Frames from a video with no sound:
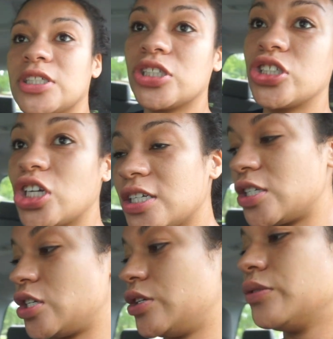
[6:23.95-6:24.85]
it's
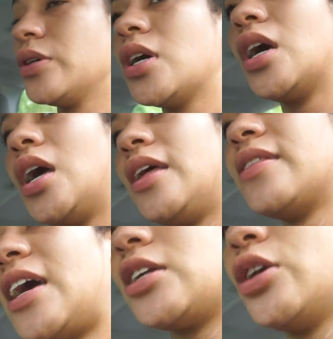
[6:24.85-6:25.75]
just you and,
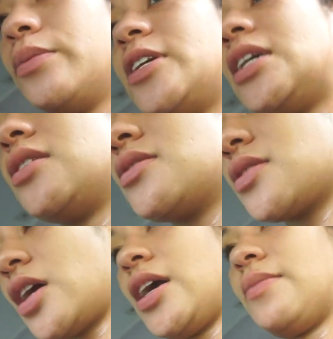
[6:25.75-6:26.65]
like, nobody else.
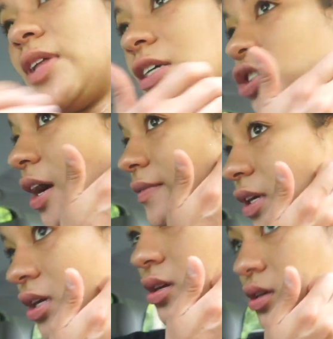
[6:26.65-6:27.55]
Sorry, I'm, like,
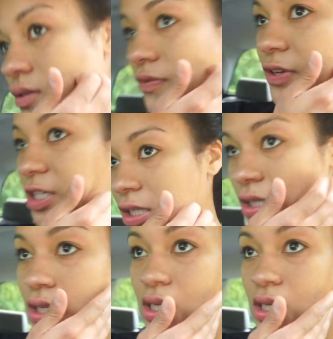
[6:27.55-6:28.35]
driving. Fucking.